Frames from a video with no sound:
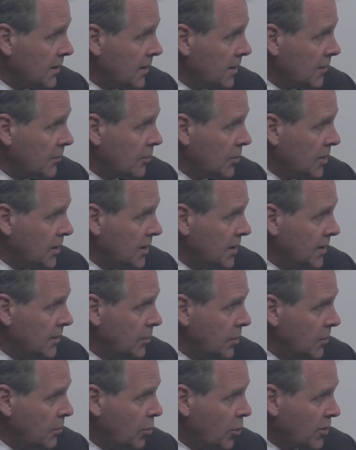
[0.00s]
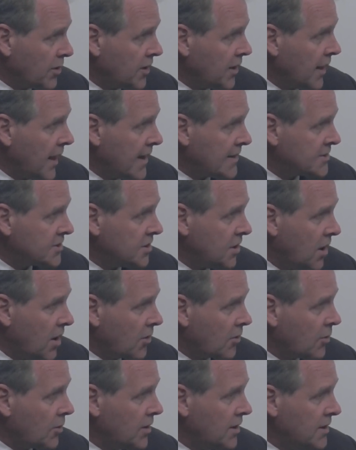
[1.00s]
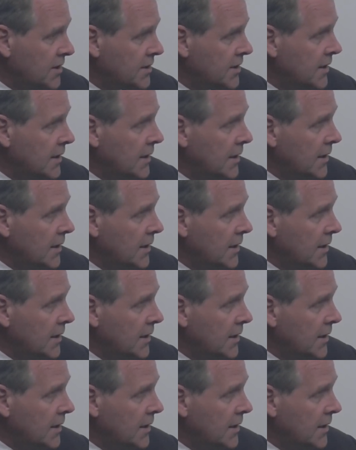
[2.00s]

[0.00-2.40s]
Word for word: Um, we, we poured the last concrete